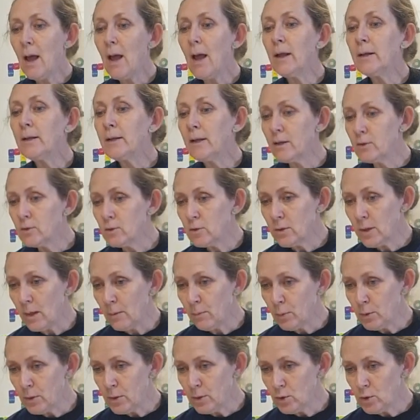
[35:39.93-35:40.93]
And guess who they
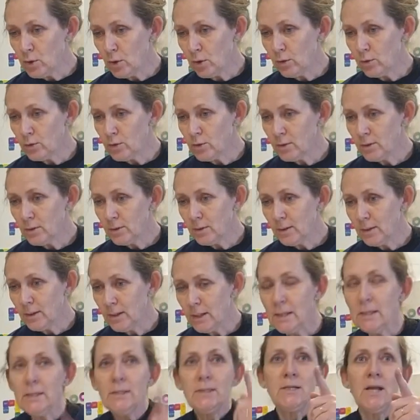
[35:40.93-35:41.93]
put in charge?
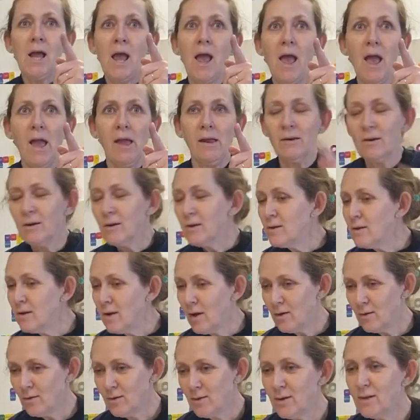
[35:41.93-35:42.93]
Dad.
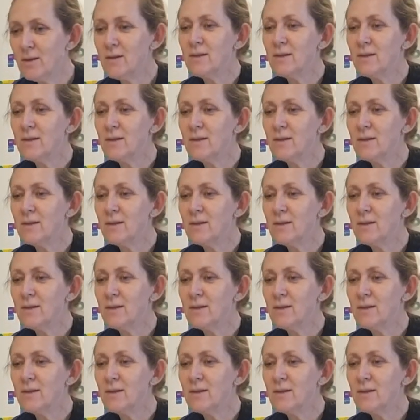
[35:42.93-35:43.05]
No.